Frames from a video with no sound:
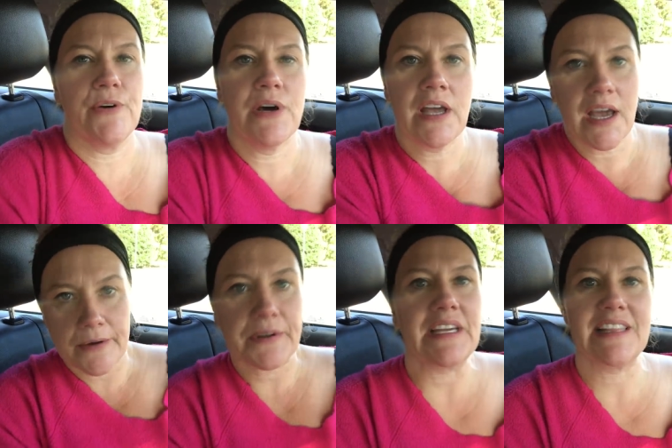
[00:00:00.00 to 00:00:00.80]
I
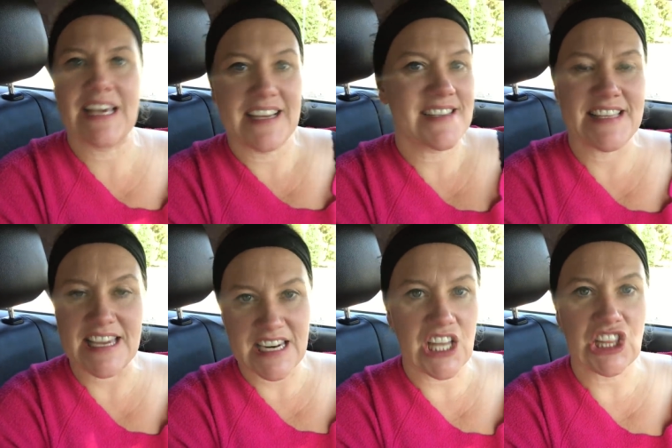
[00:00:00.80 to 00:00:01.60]
realize
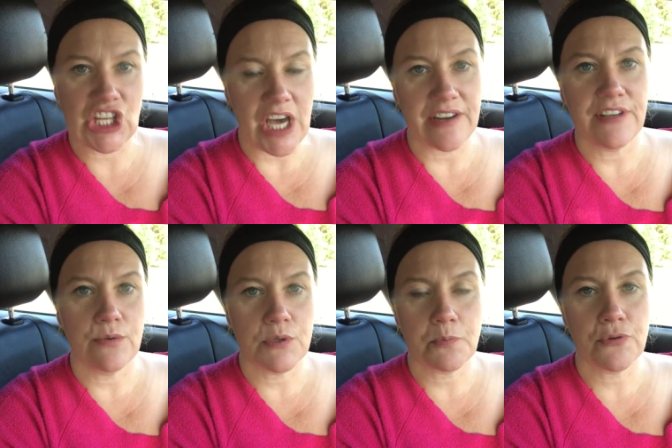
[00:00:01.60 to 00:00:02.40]
that a lot of
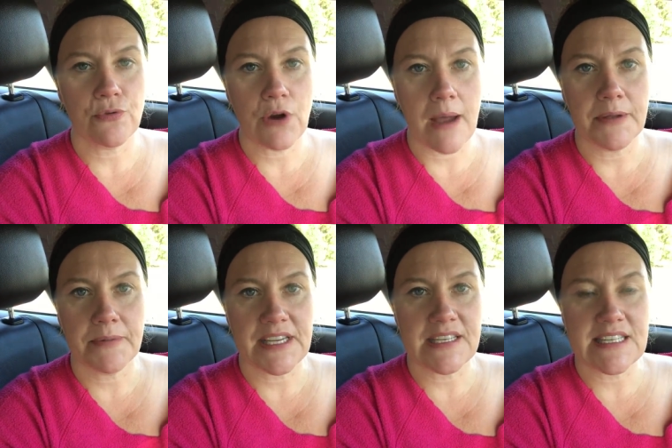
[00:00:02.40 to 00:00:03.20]
you will
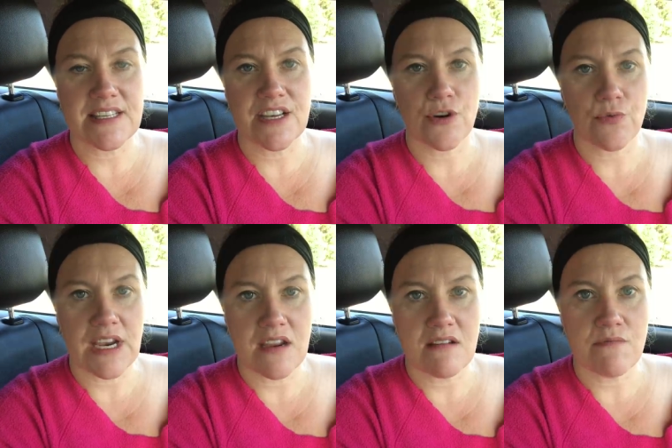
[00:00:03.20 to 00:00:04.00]
probably
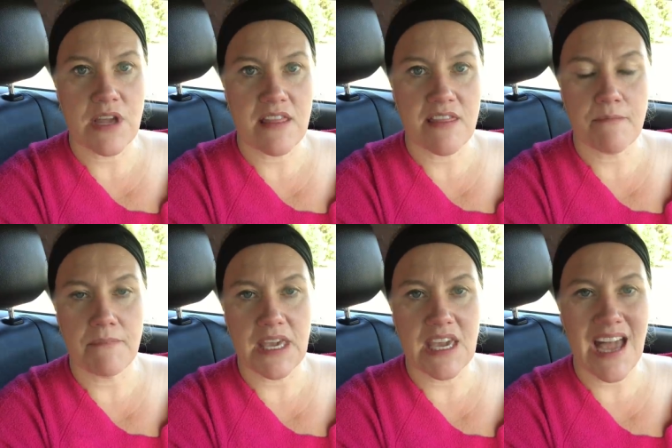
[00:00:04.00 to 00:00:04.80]
disagree with
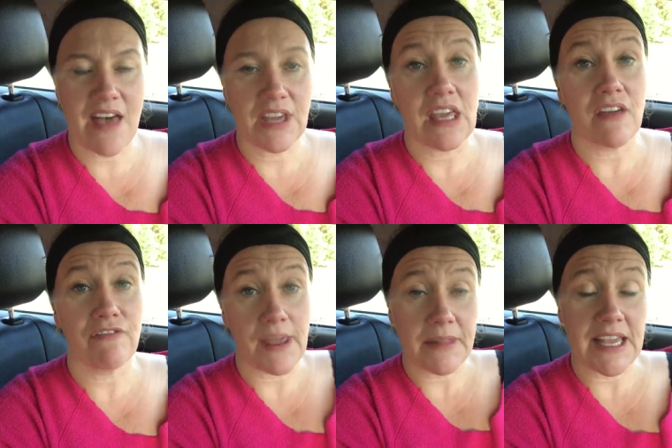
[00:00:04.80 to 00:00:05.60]
me having a
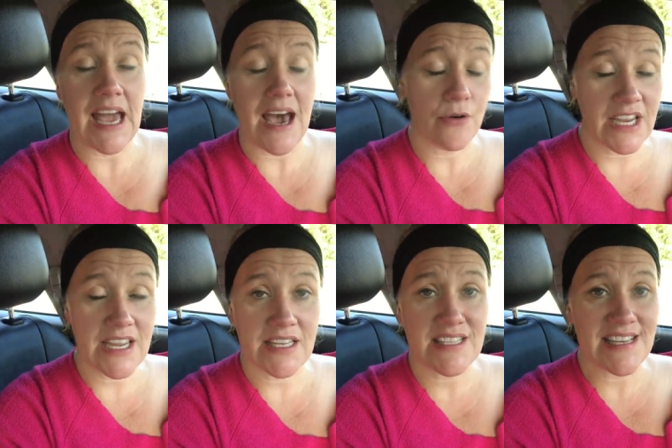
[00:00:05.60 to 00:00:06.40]
family
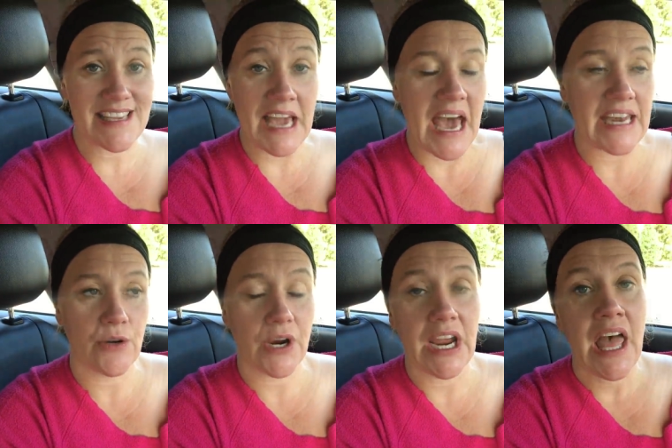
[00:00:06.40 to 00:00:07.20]
outings
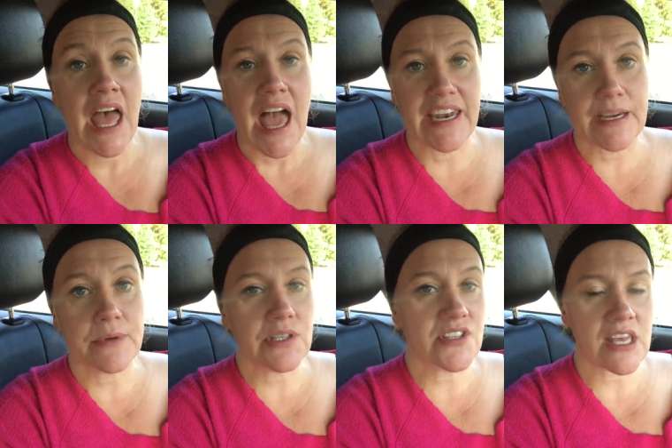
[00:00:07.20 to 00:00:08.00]
category. And I
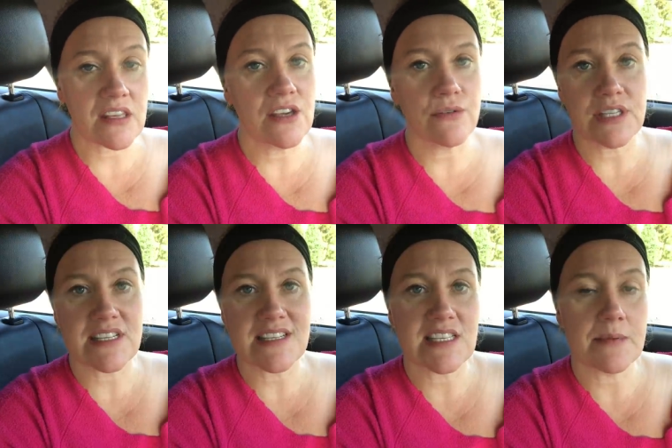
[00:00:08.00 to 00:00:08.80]
will tell you,
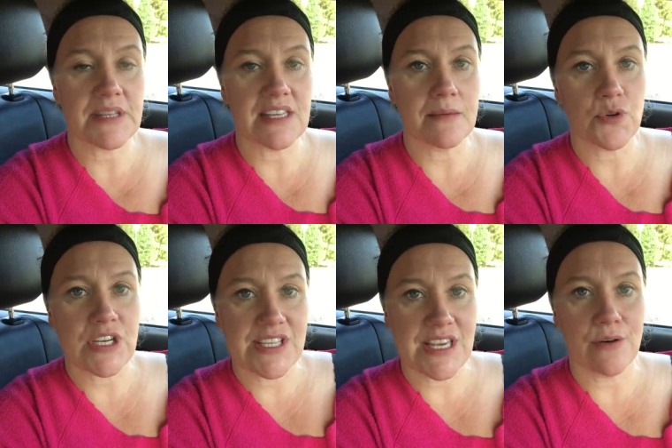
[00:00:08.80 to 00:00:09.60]
this is something that
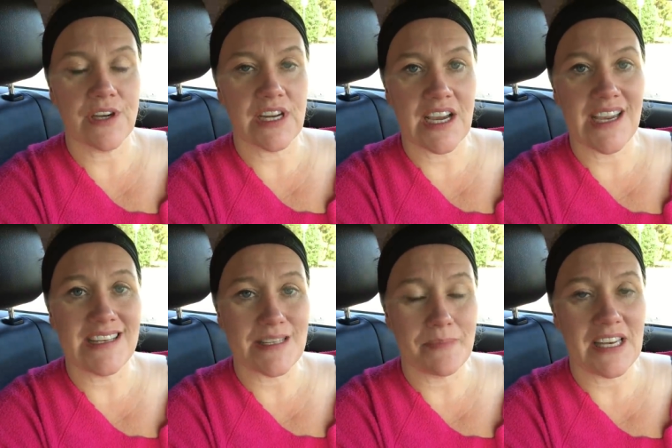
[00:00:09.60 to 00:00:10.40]
Mauricio and I
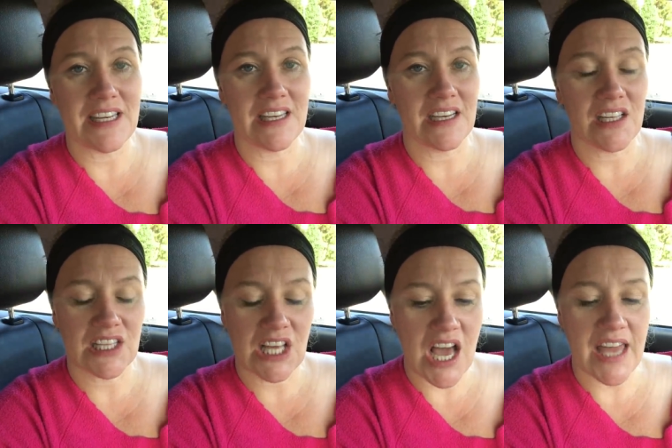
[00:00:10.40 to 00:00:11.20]
debated a
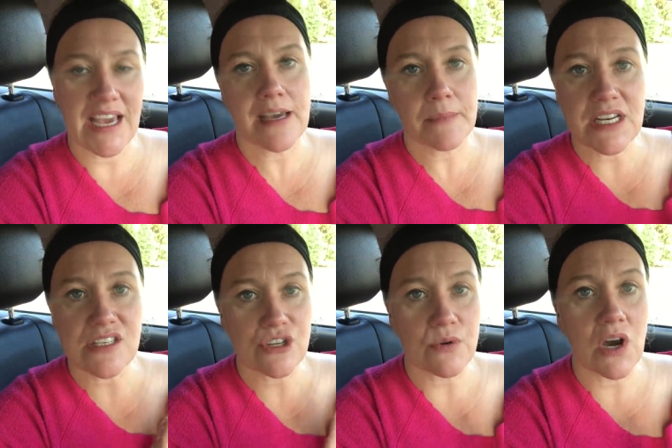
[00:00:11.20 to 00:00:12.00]
lot. And I'm going
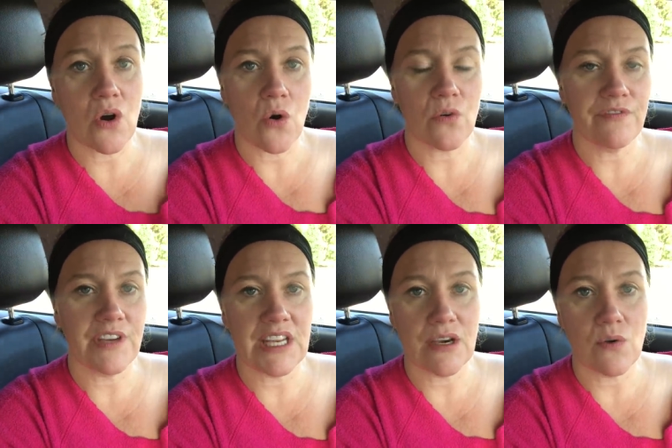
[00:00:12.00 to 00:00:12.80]
to do a whole
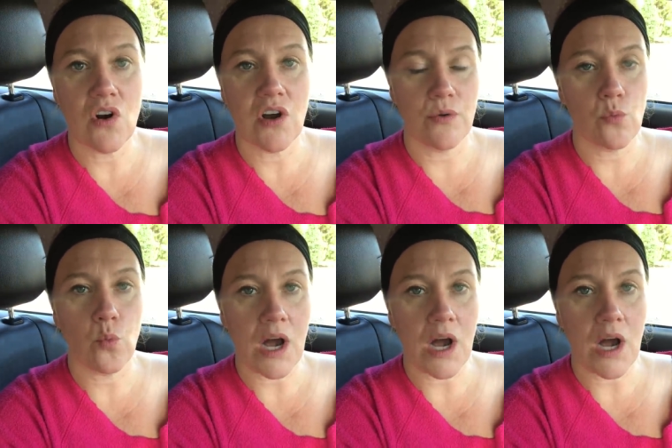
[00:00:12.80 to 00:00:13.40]
video on